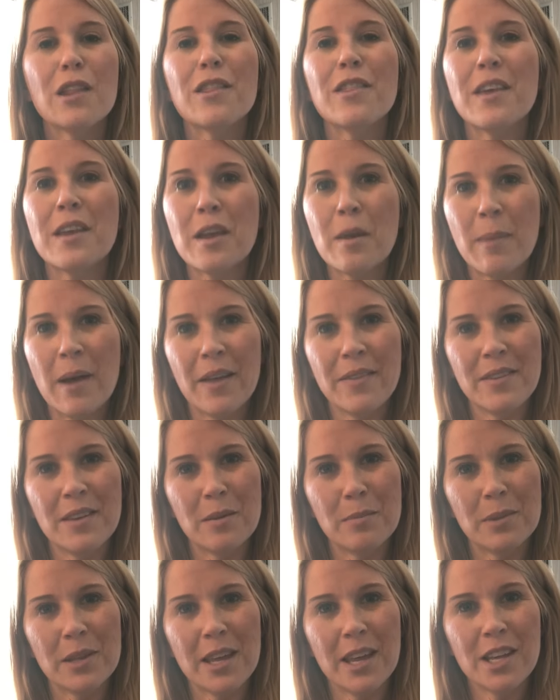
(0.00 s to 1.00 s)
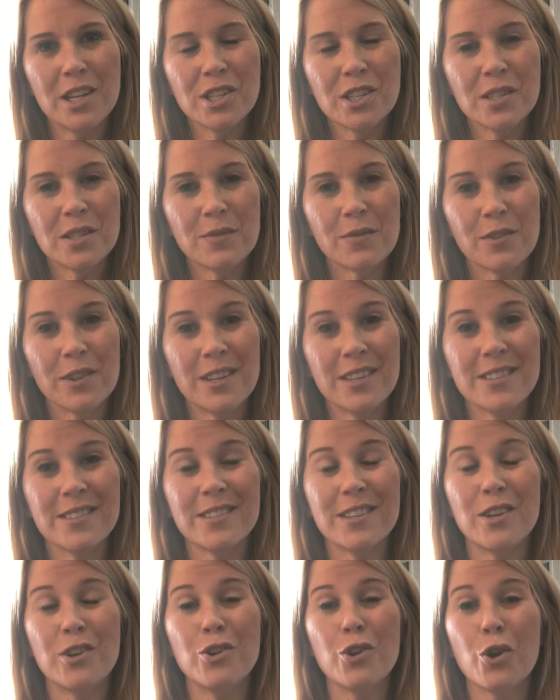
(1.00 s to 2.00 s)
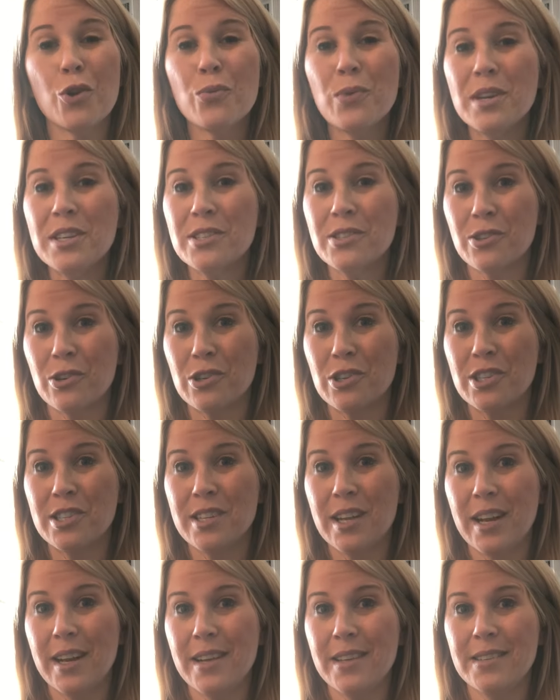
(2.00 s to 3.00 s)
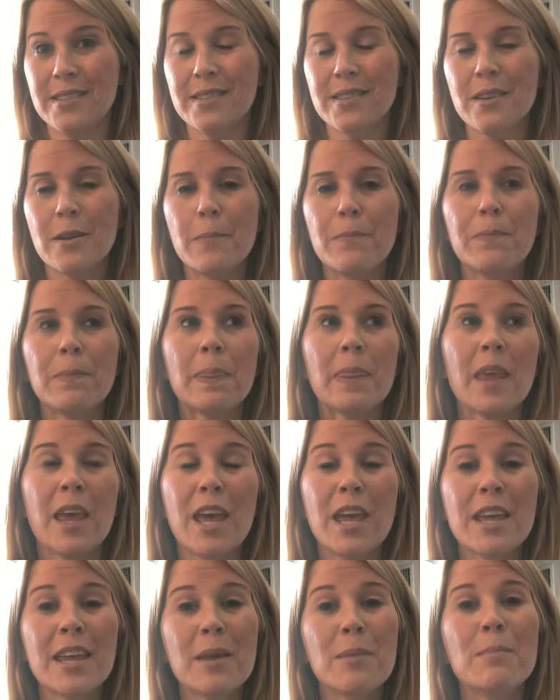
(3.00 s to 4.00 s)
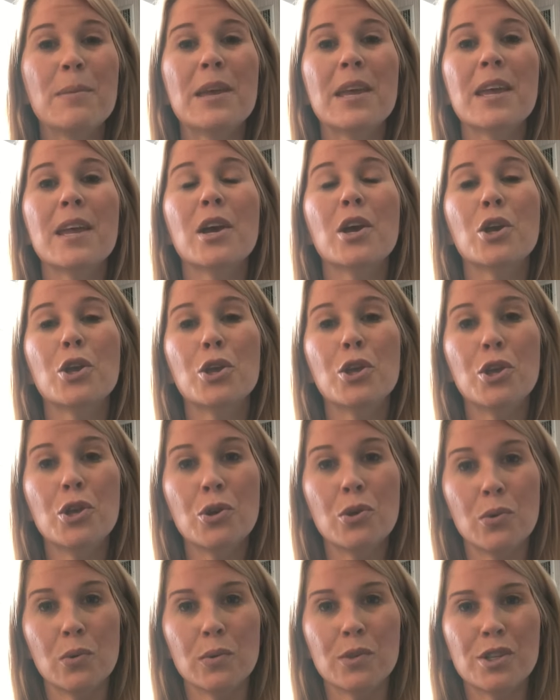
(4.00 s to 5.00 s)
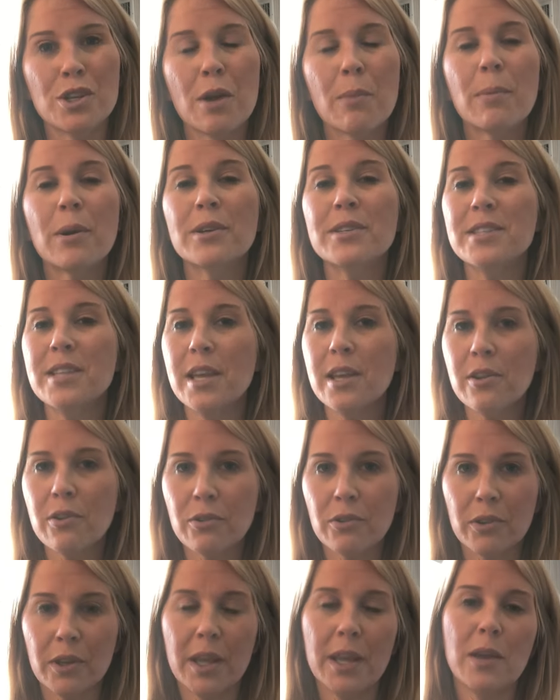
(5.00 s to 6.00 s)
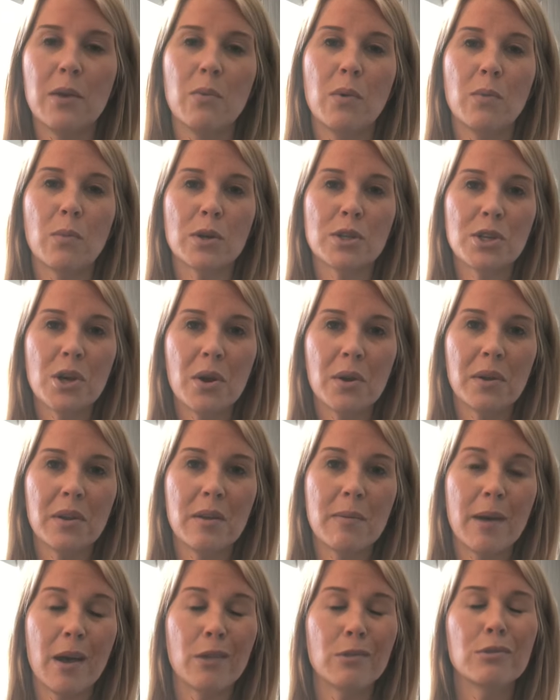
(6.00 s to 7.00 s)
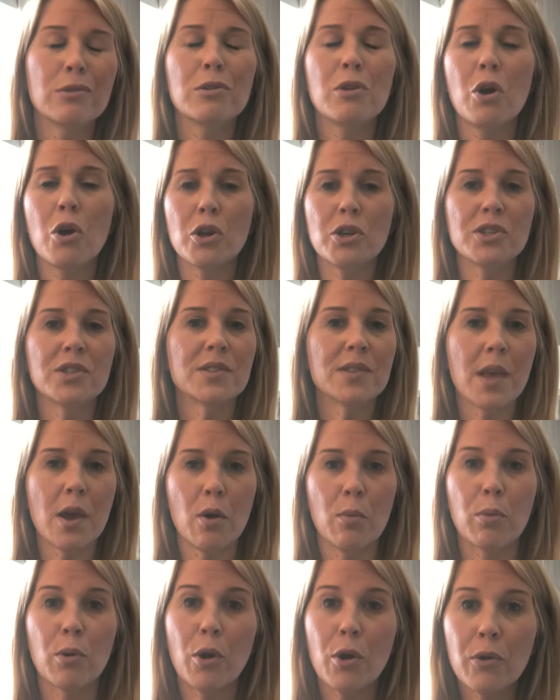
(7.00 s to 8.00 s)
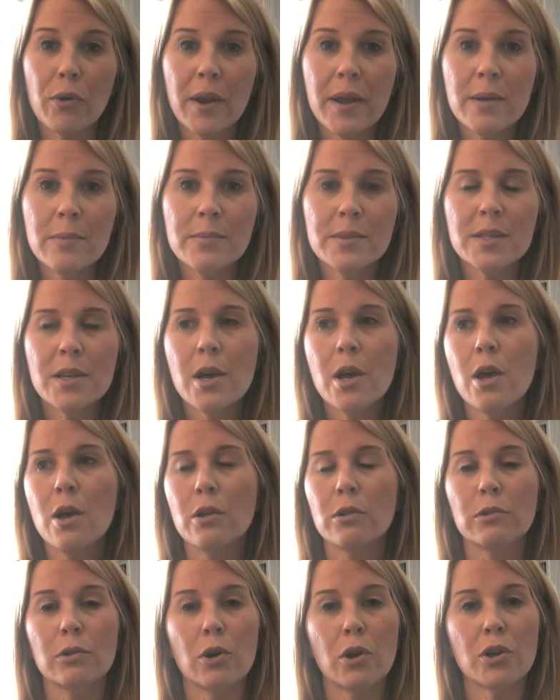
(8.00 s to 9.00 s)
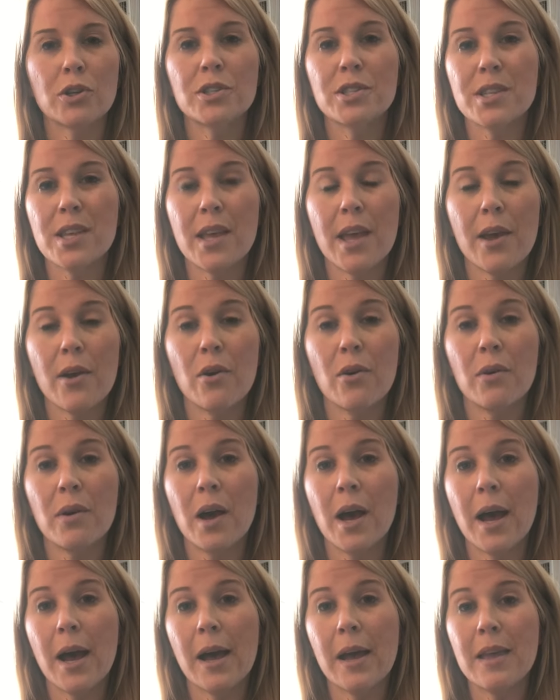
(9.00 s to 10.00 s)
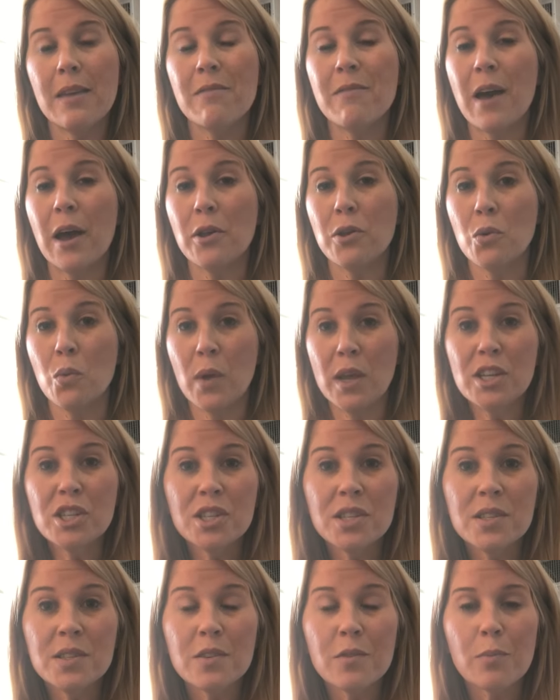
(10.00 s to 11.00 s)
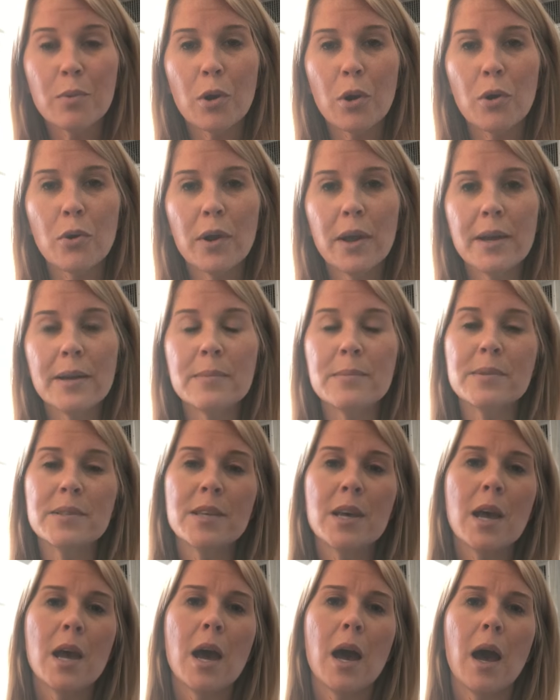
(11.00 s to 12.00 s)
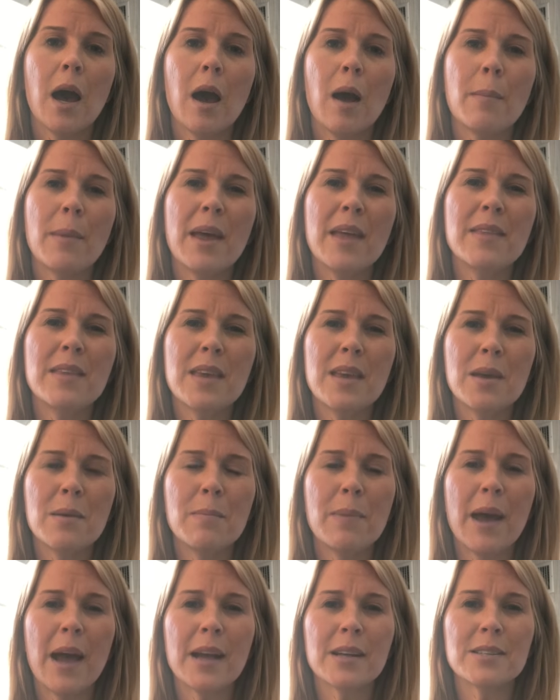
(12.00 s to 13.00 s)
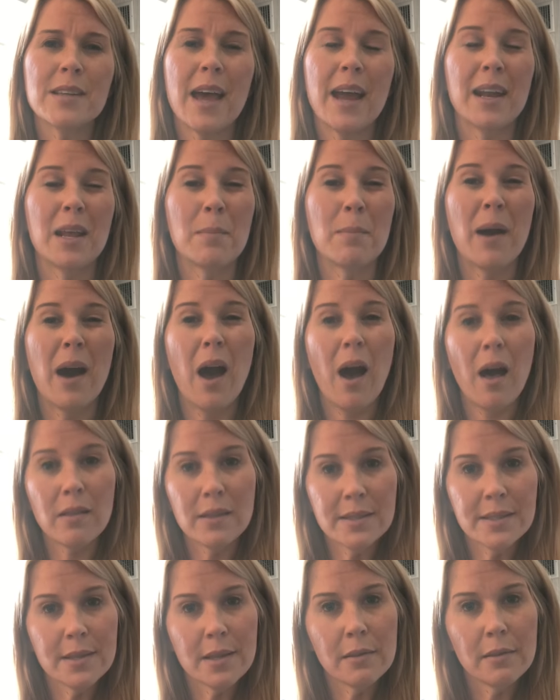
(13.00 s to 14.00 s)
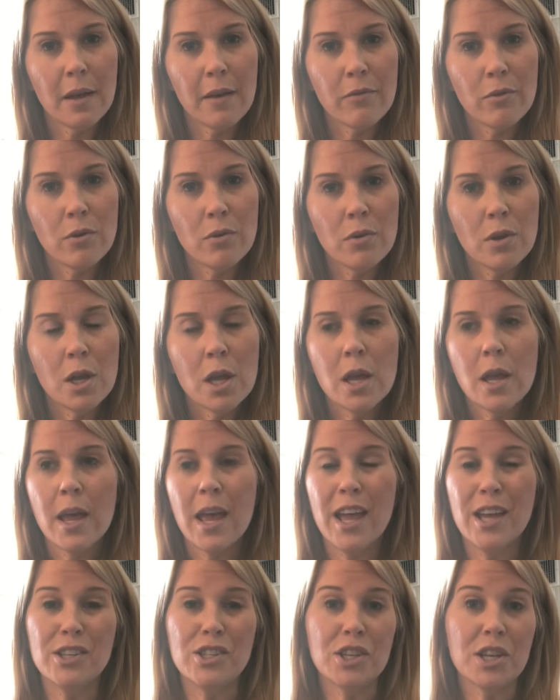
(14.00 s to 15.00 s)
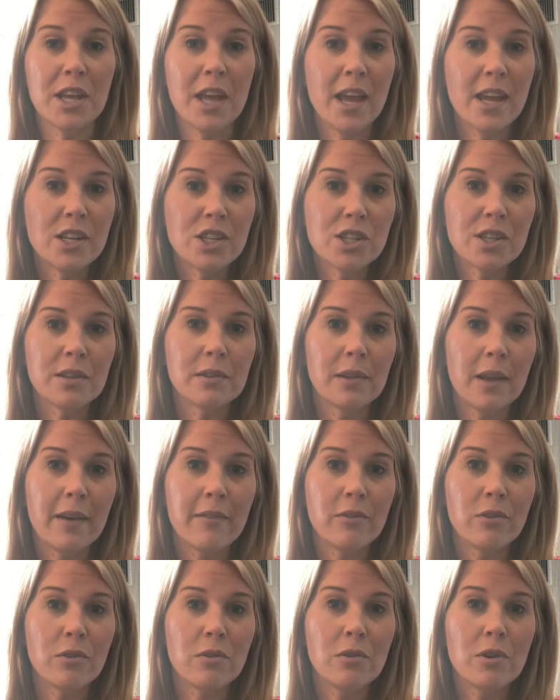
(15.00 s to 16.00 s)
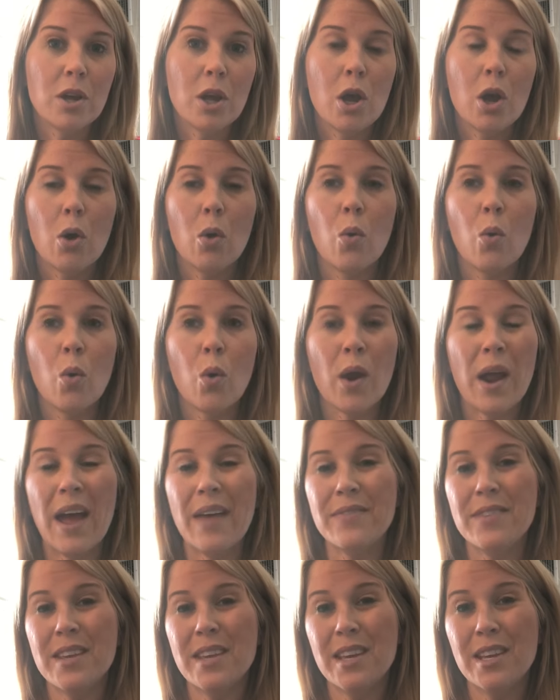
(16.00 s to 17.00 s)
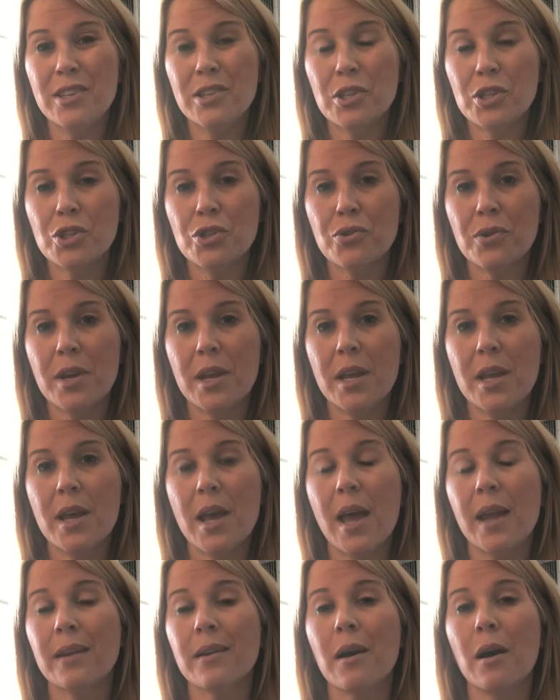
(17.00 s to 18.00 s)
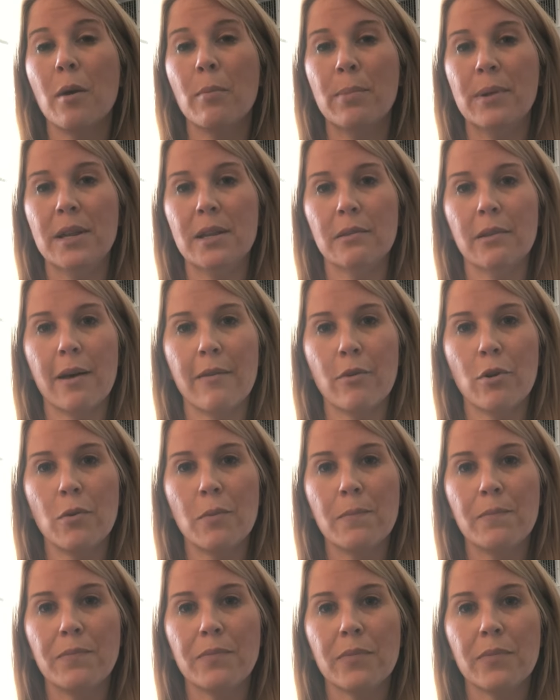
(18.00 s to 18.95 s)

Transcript: Think about the implications for this in your research studies. It can be huge, particularly when we're talking about large-scale programs, large-scale evaluations of programs, and the impact at a policy level, education level, or at the industry and company level.